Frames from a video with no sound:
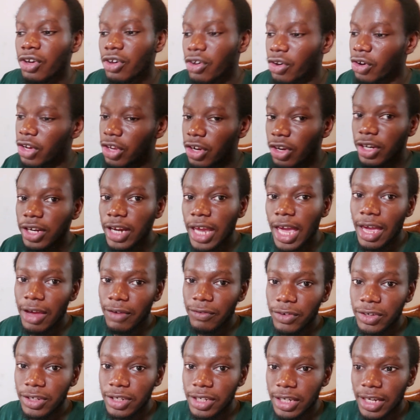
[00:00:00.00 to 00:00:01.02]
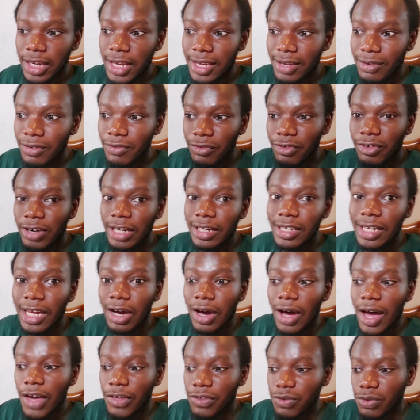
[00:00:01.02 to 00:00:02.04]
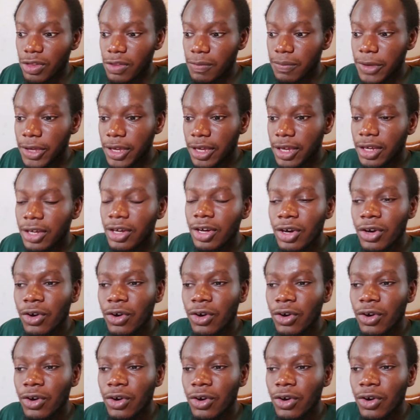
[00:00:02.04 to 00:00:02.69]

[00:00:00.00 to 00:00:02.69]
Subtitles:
going on every day right now as we speak.